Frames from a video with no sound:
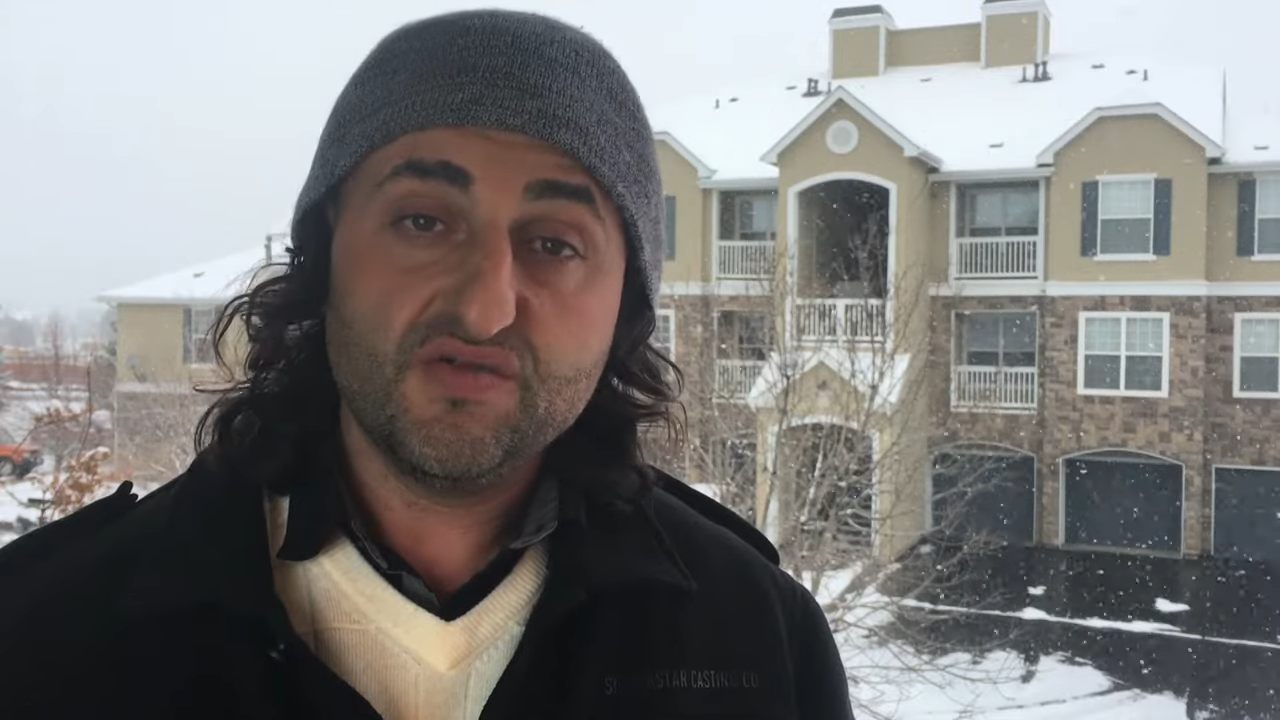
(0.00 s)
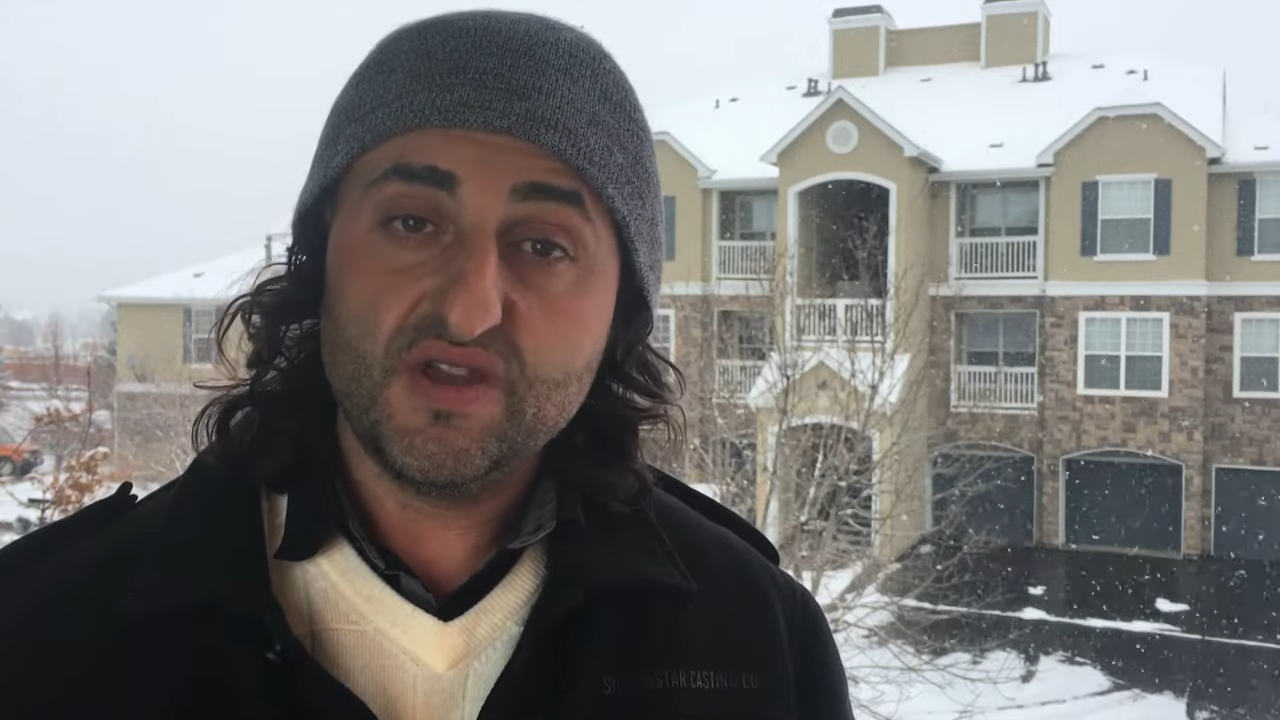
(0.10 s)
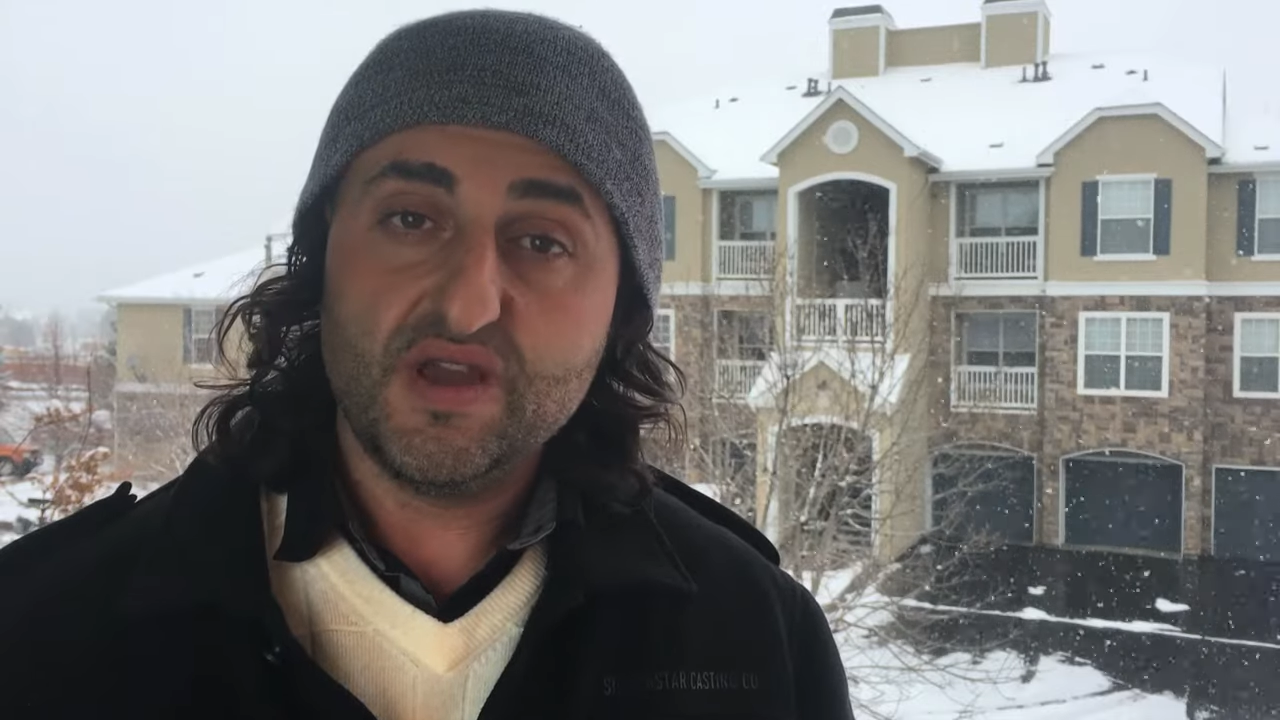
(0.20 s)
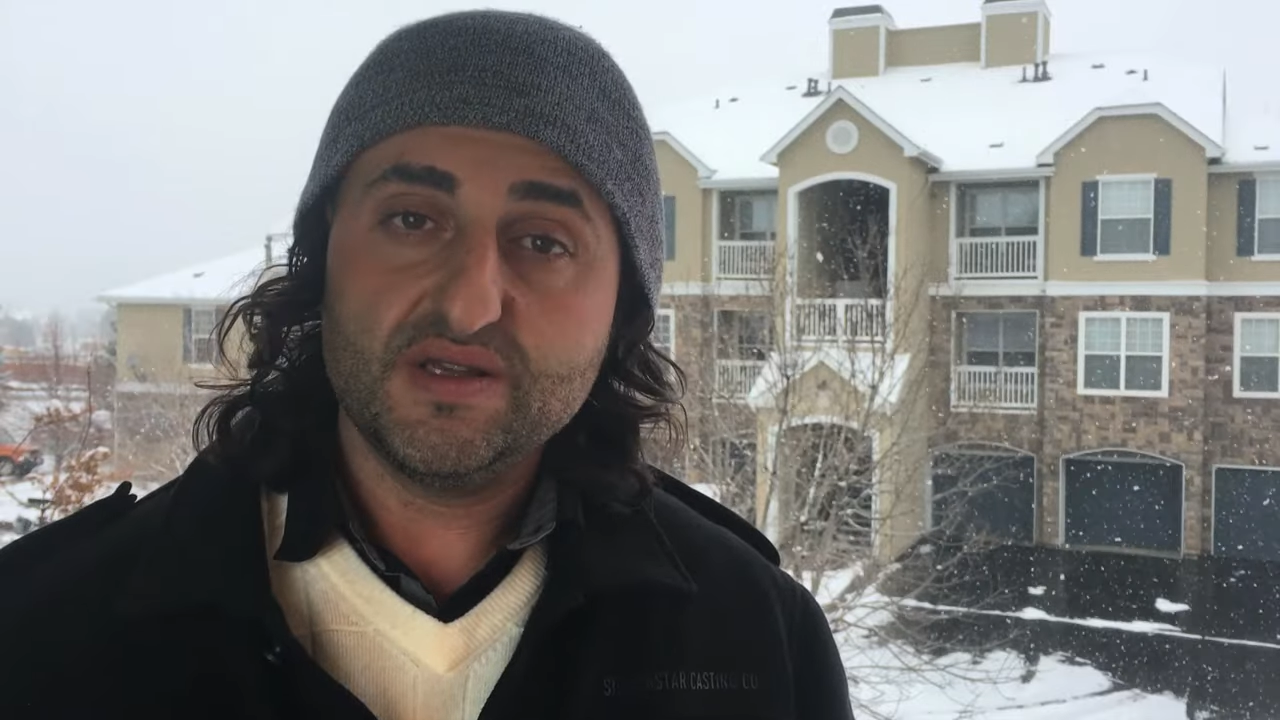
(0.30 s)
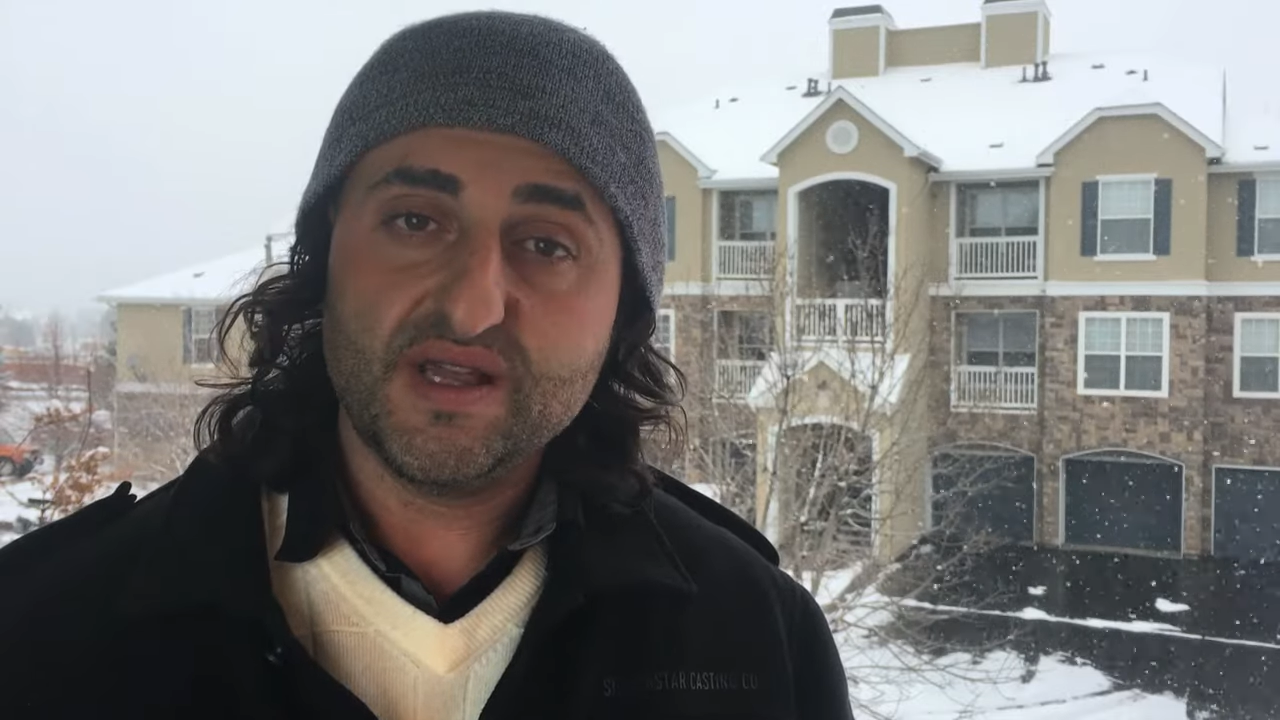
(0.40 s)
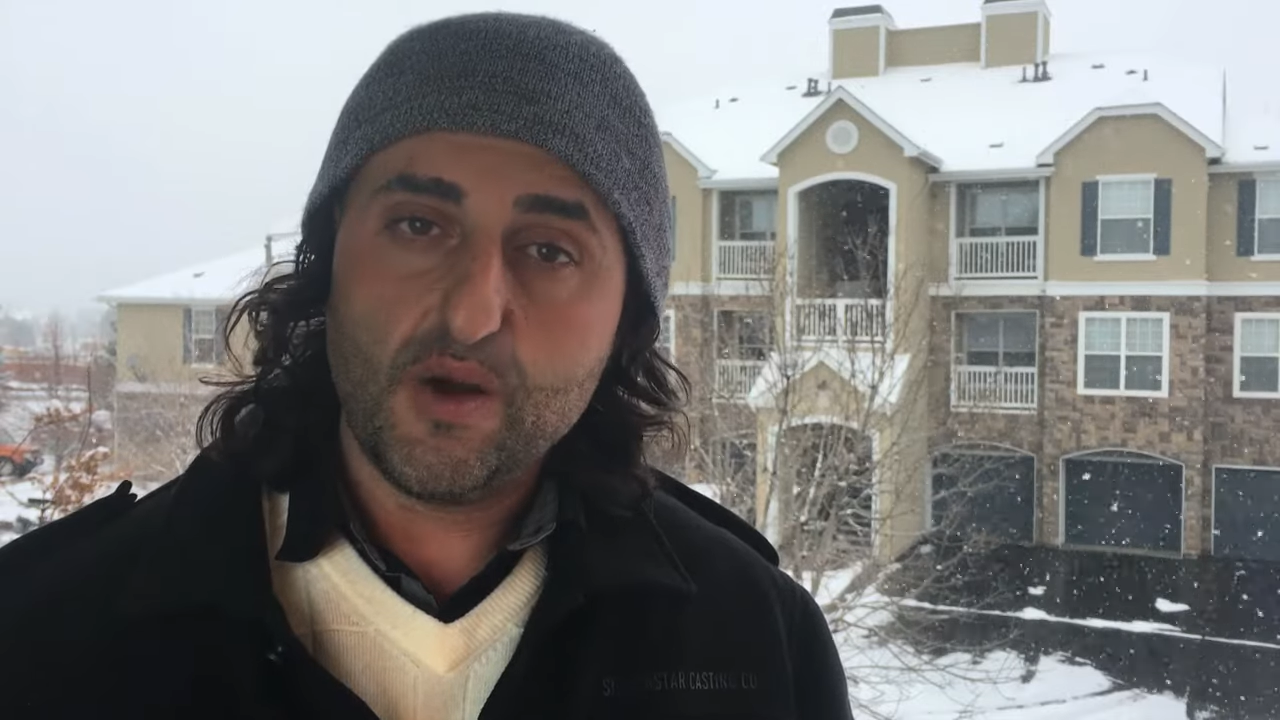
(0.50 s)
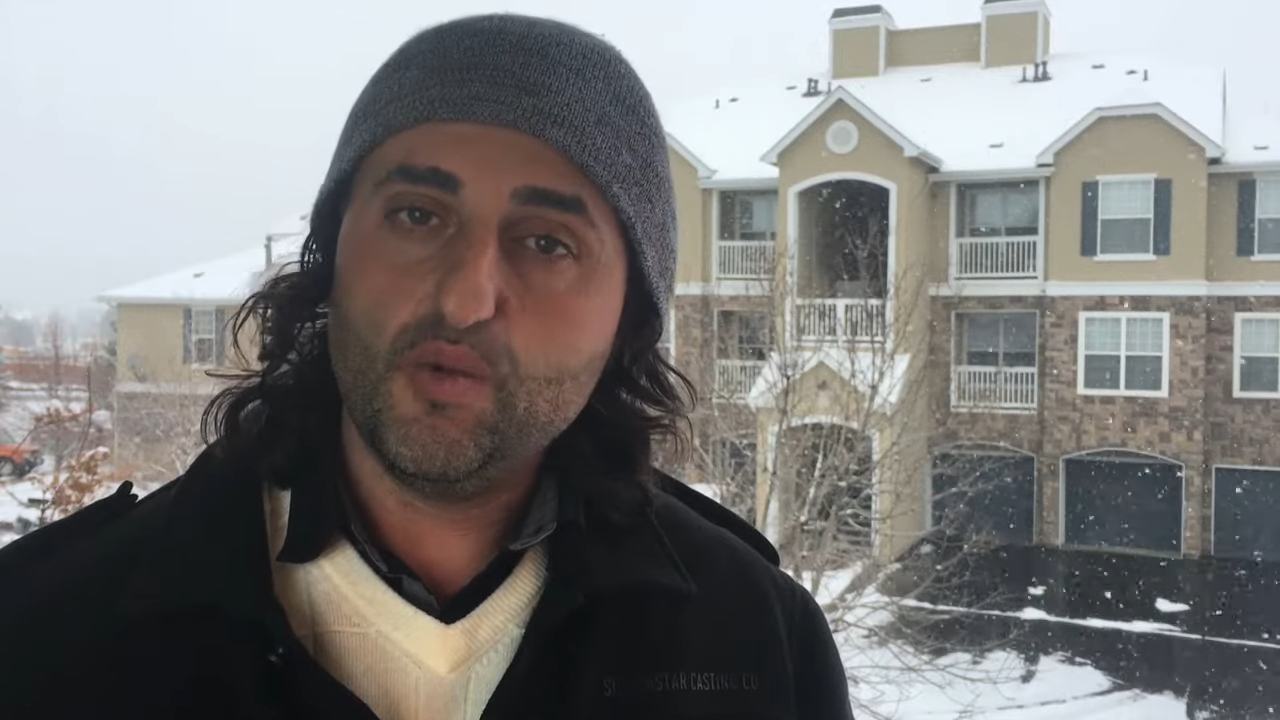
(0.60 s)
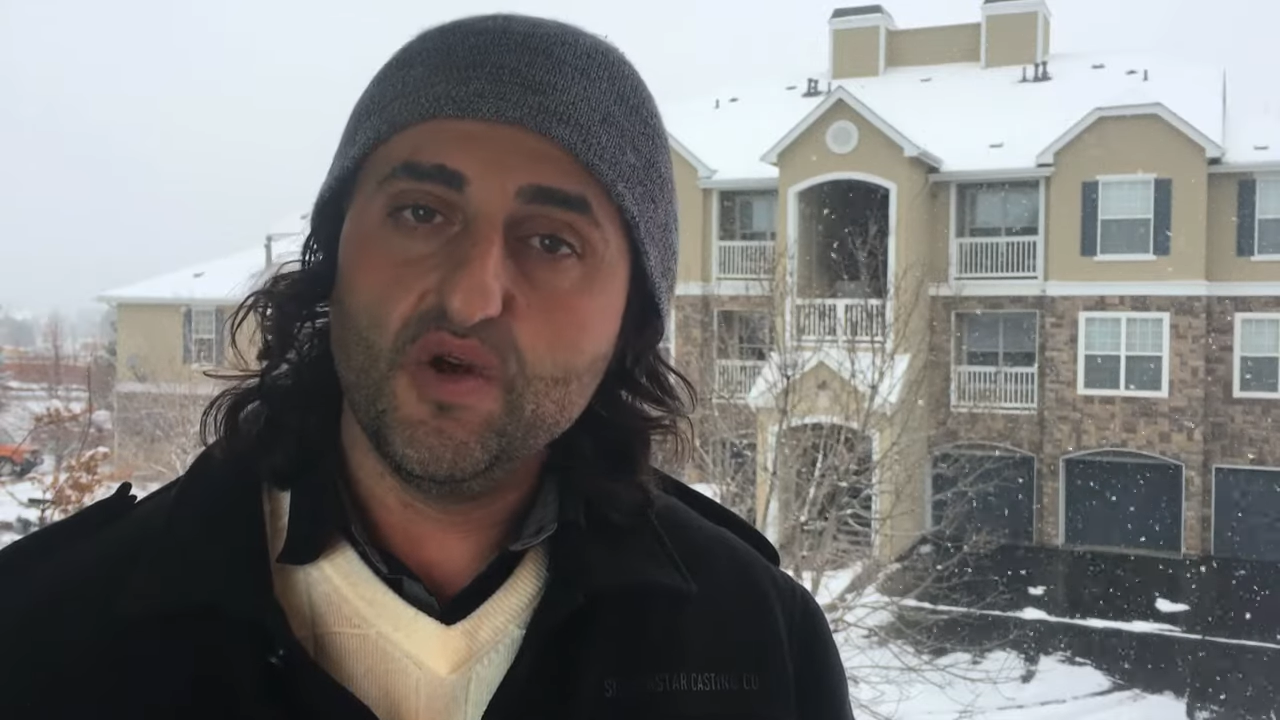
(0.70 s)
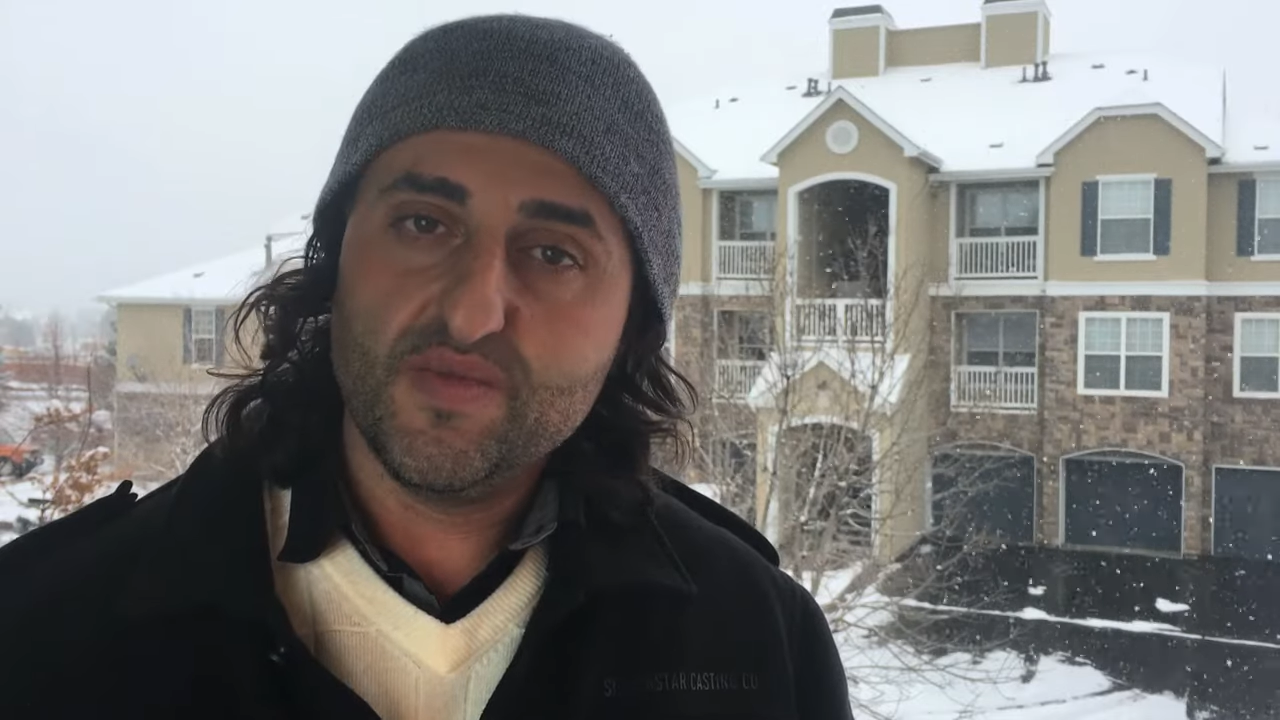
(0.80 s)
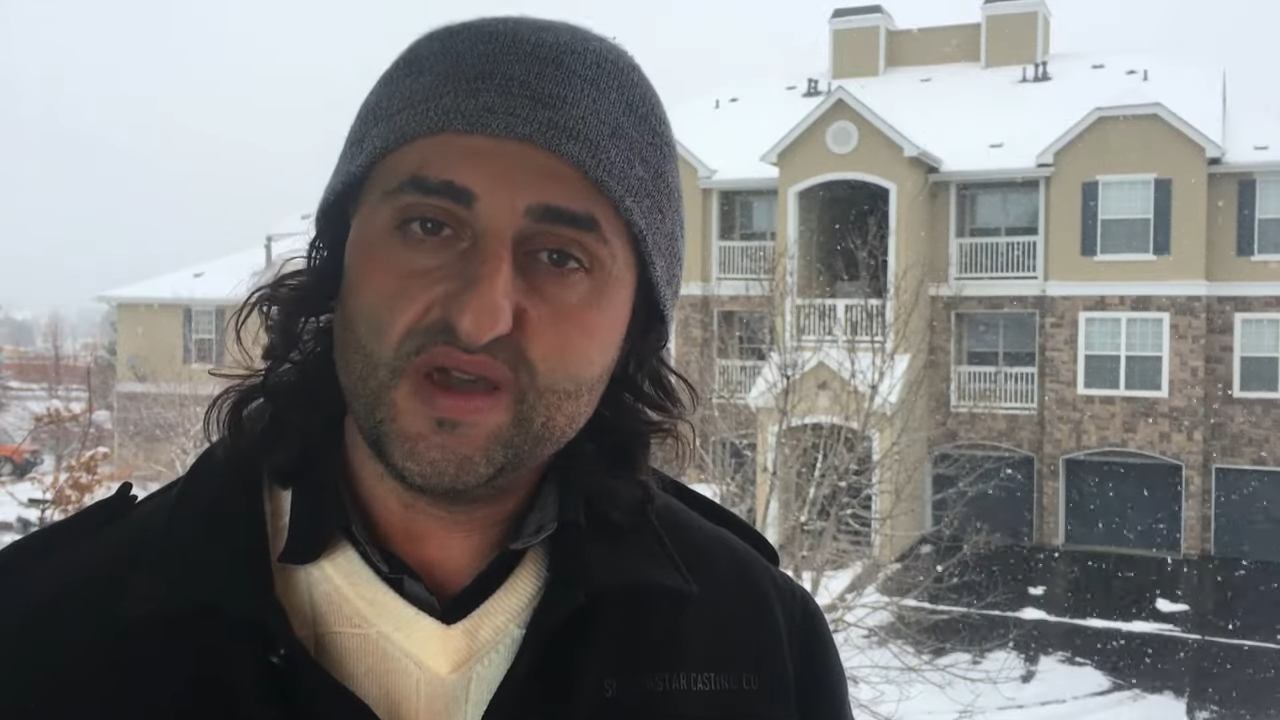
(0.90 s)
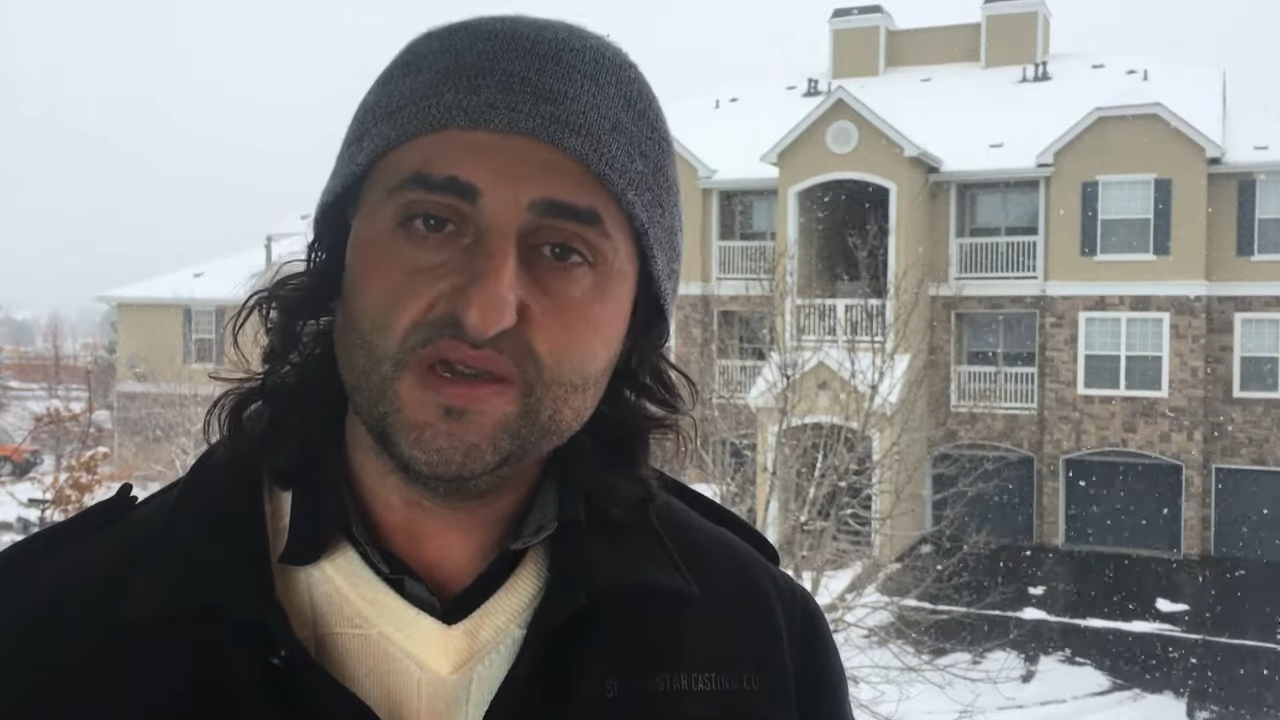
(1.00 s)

things that will make